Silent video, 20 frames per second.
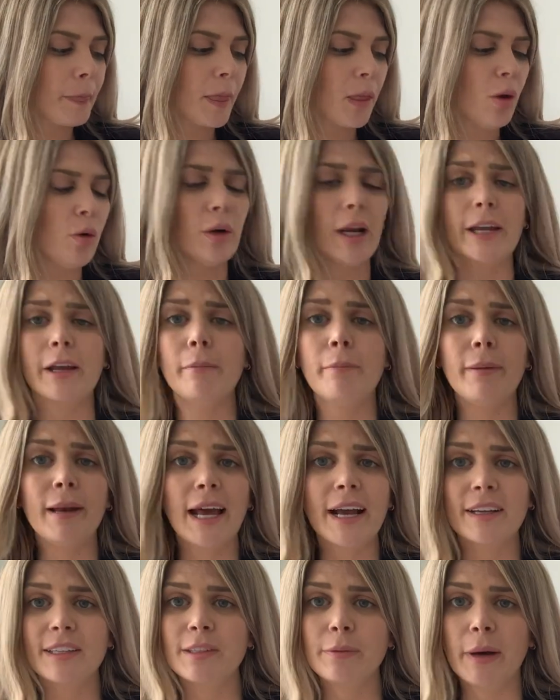Or like a
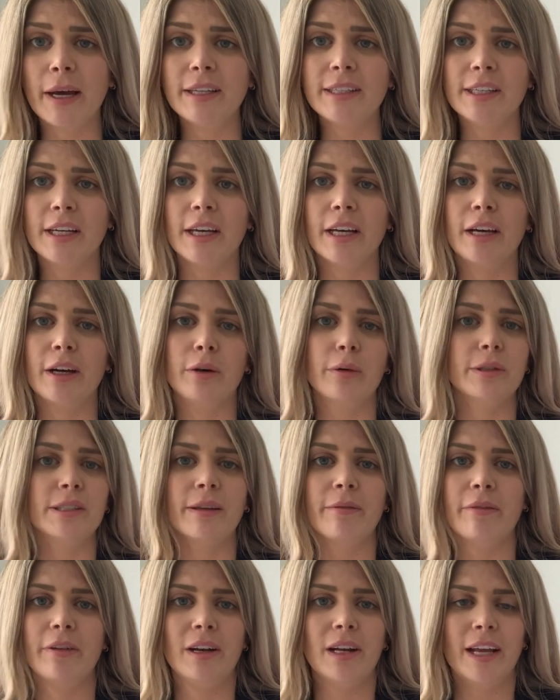black sweater or
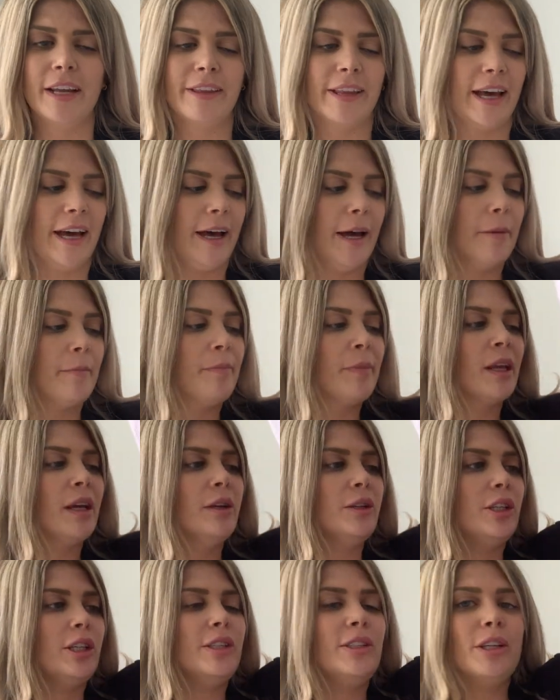something like that,
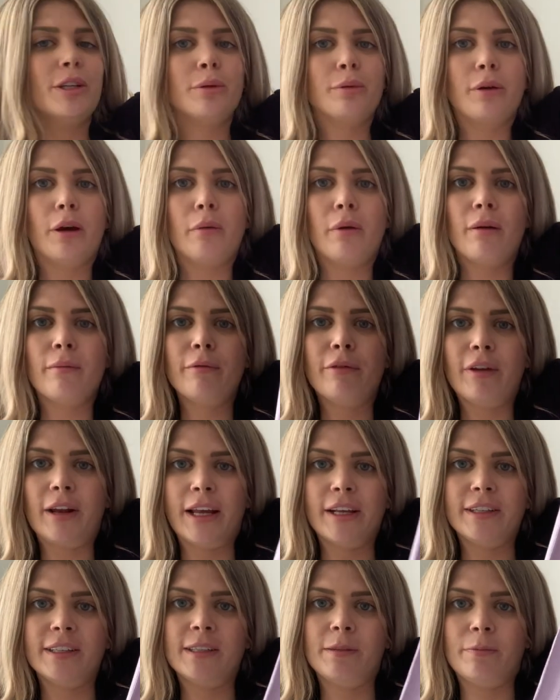just to throw on for
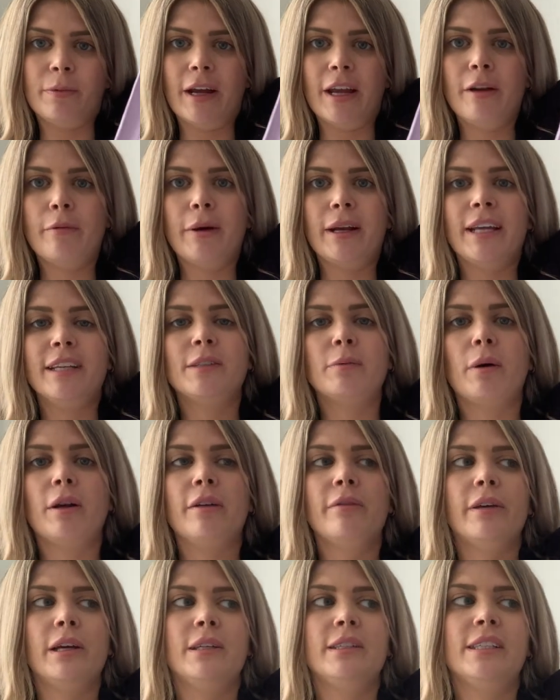like spring when it's one
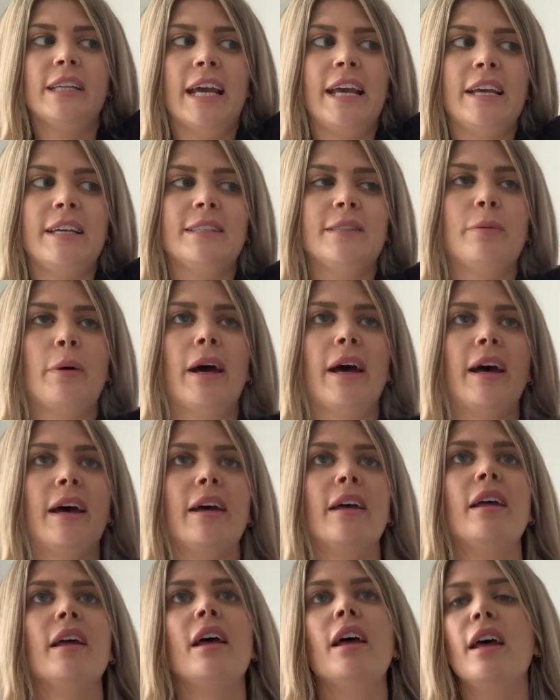of those days where
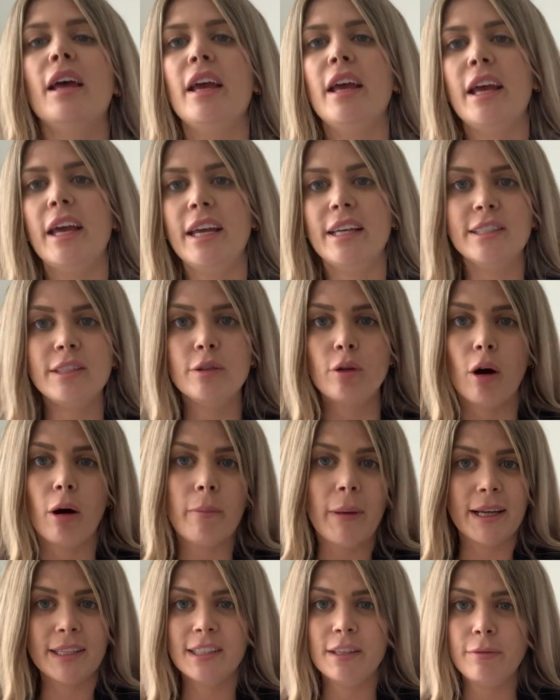it's not
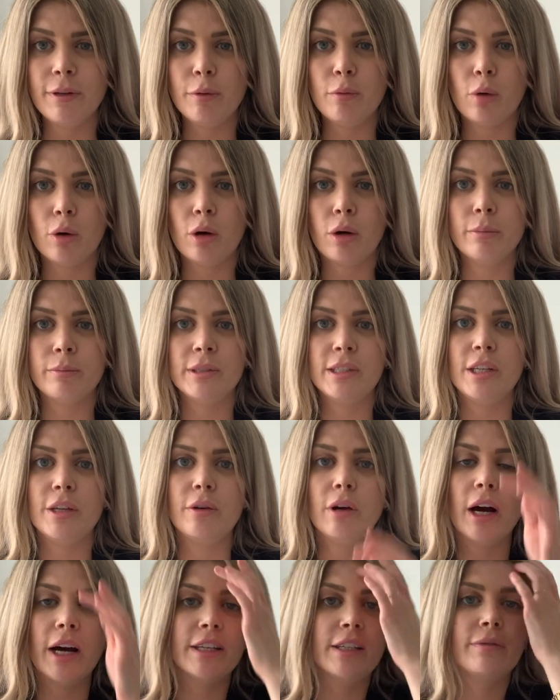massively warm, so you
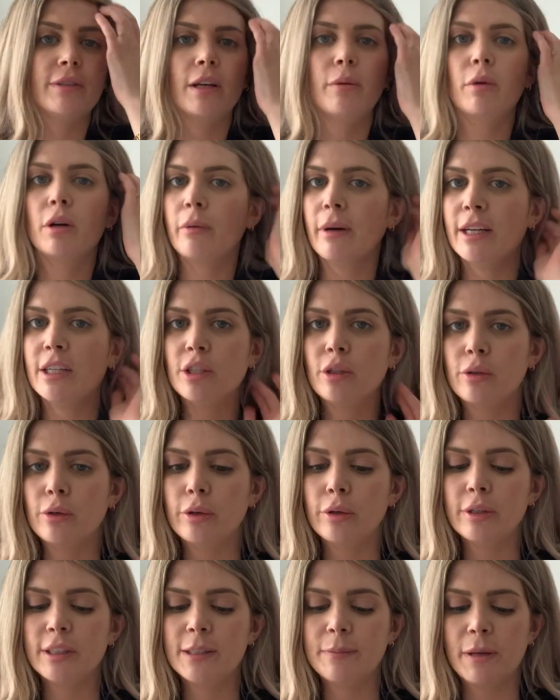kind of don't want to wear
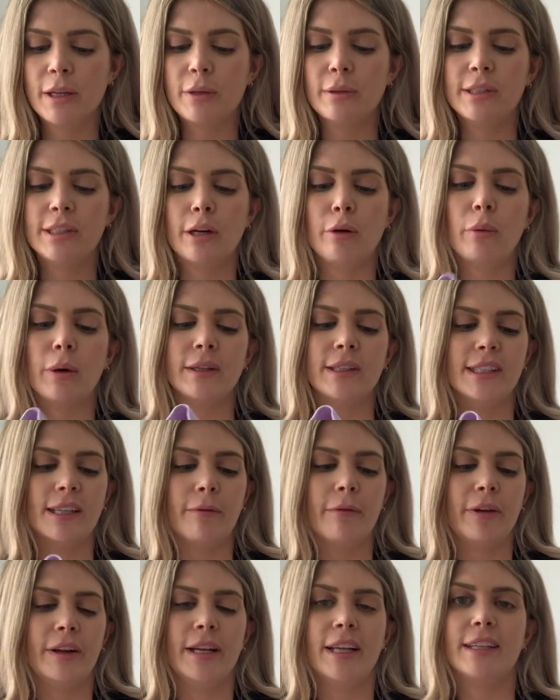shorts but you still want
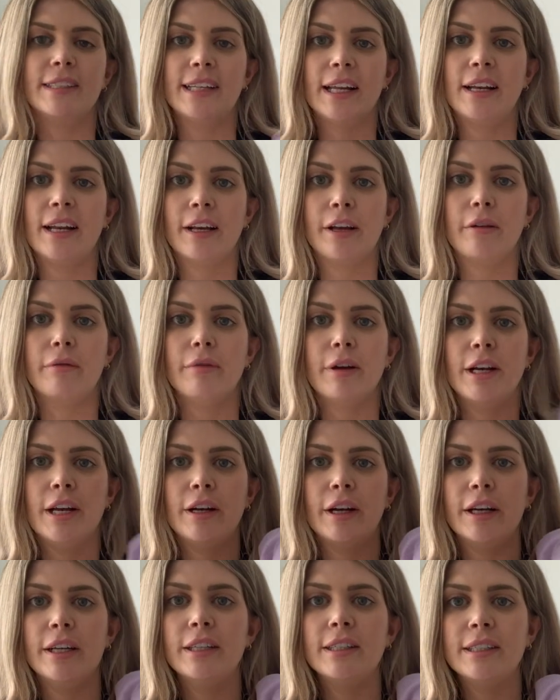something that's in like a really
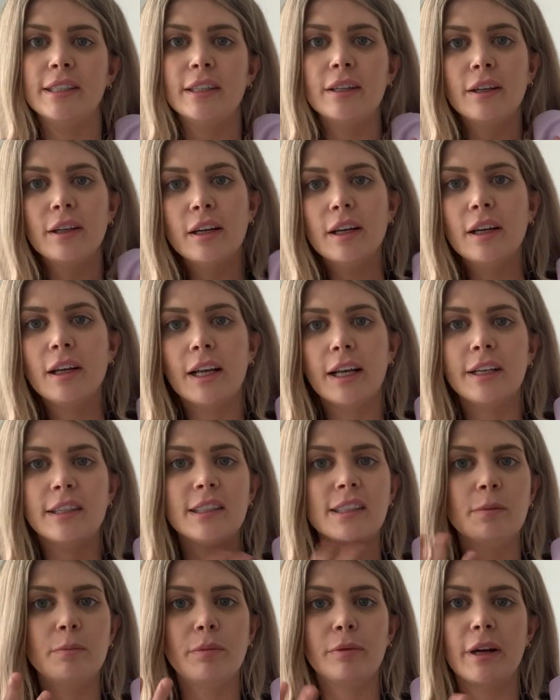nice like
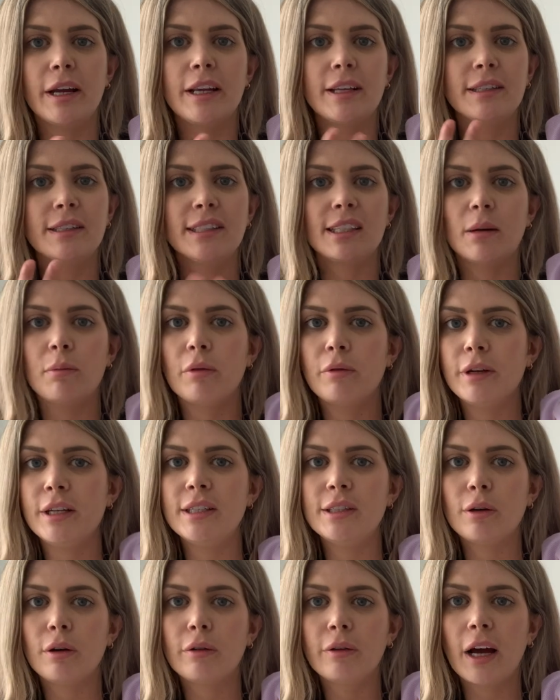spring summery
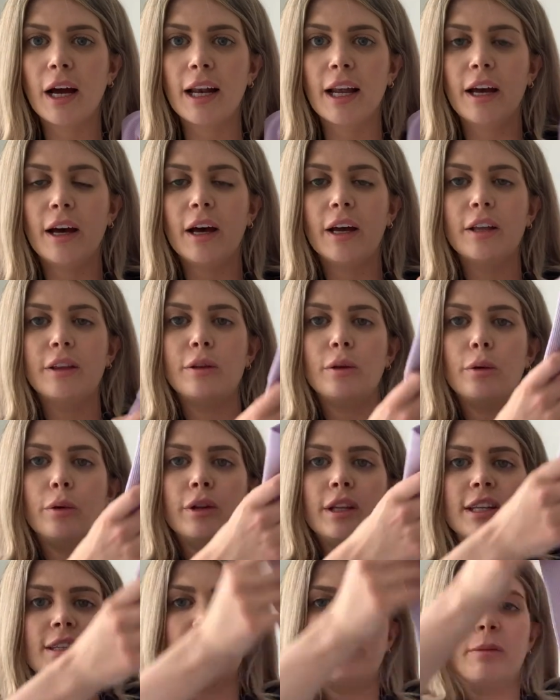sort of color. I thought
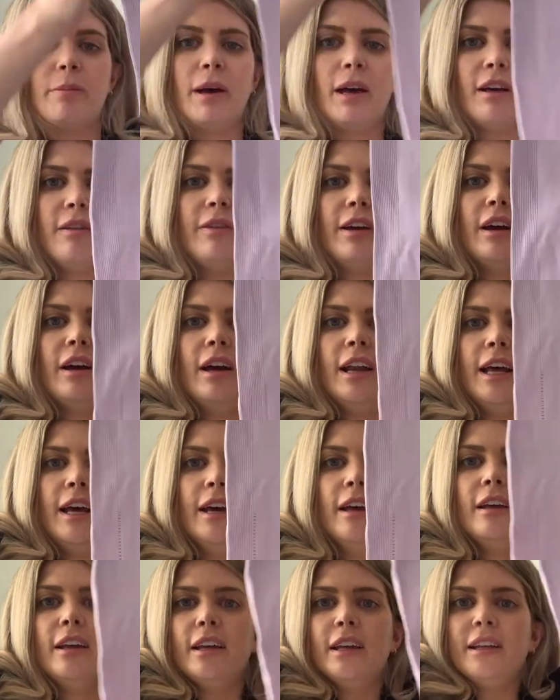these were the perfect
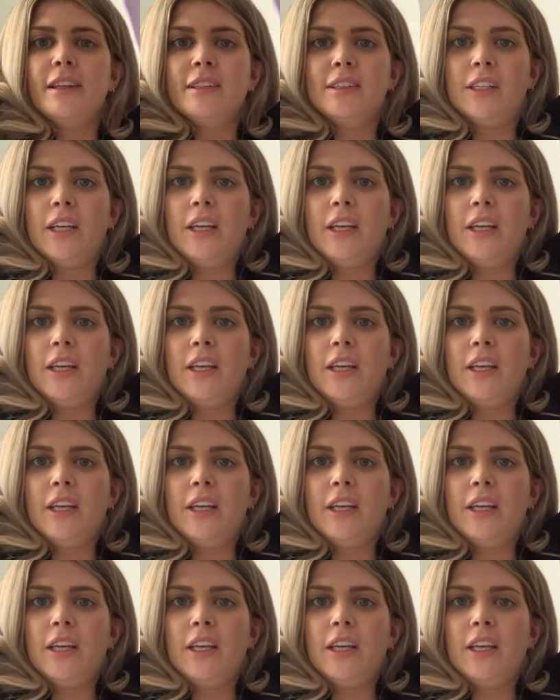color. So